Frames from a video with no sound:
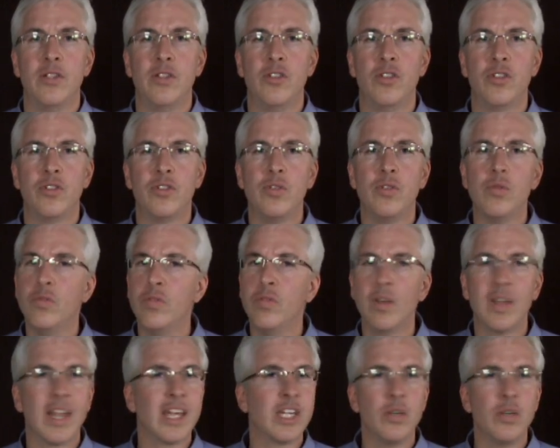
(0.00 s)
You
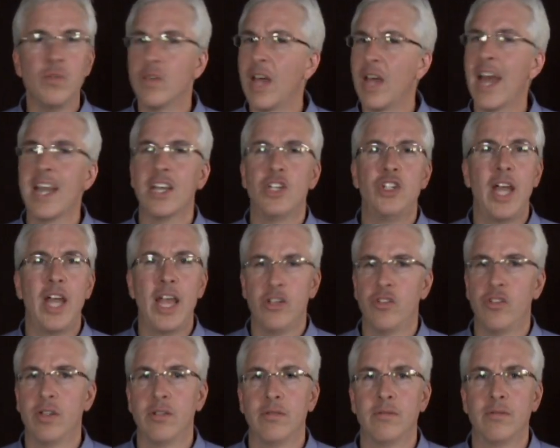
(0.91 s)
feel like you've got to
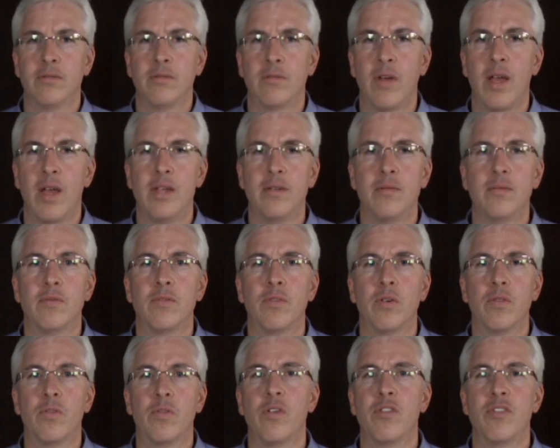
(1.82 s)
change it, right?
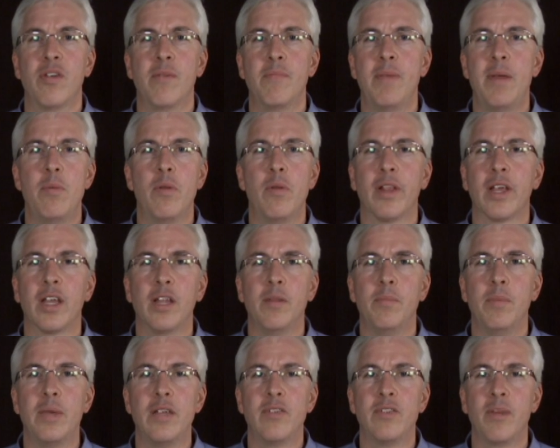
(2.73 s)
For some people, it
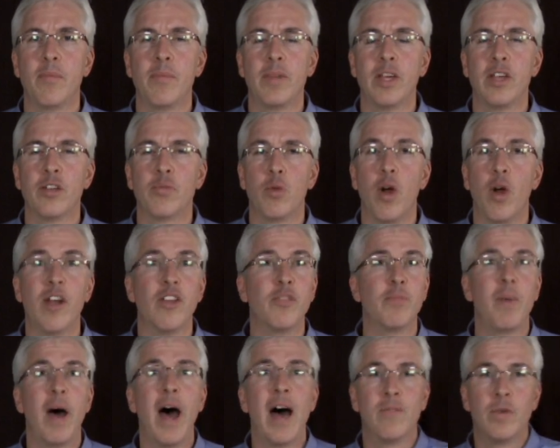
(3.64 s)
could be something as broad as
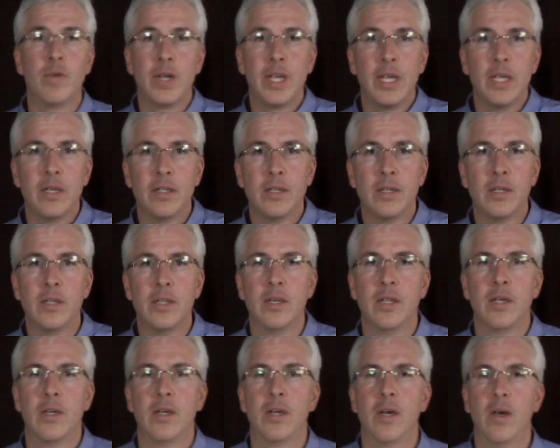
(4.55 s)
poverty,
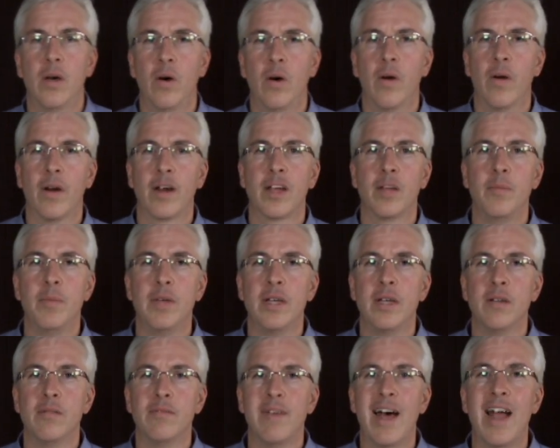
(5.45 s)
or it could be
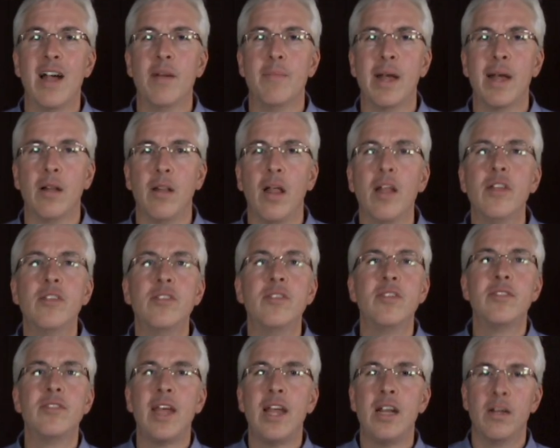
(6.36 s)
environmental
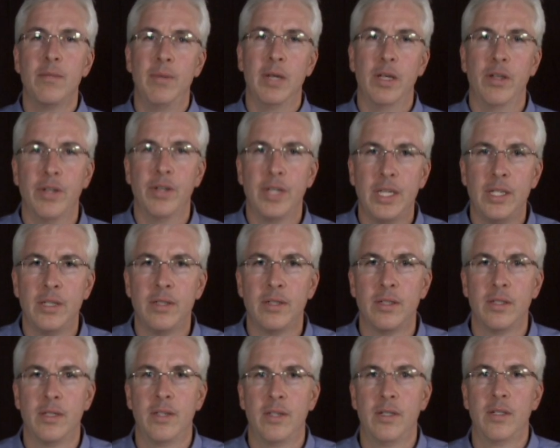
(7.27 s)
unsustainability,
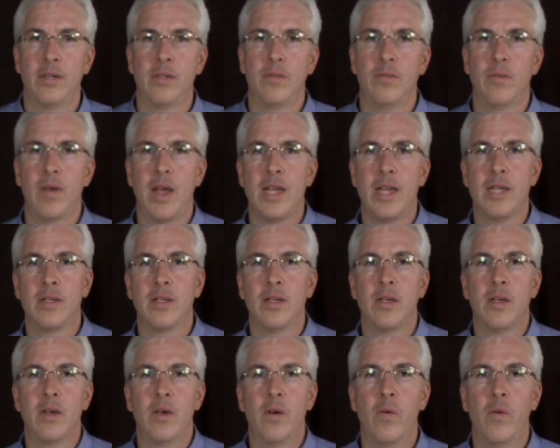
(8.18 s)
right?
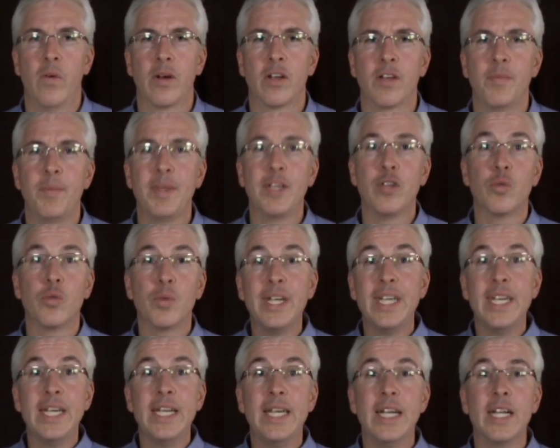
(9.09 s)
Or it could be
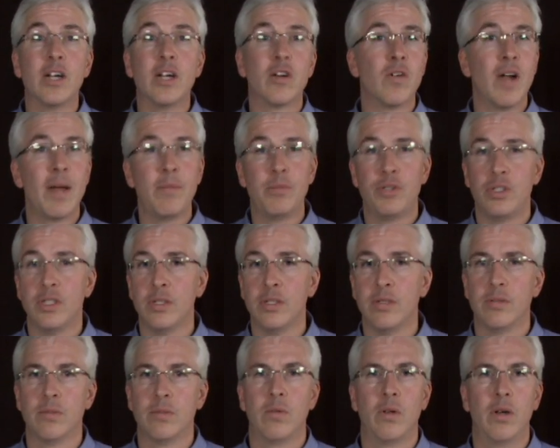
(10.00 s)
greed and corruption.
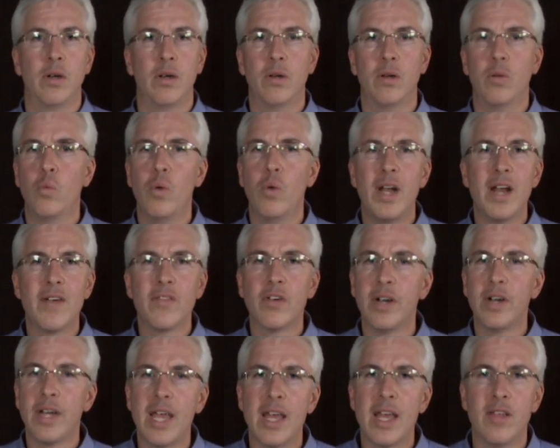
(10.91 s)

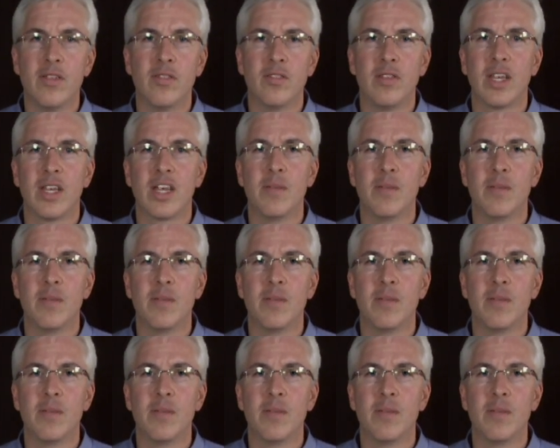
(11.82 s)
Whatever it is, it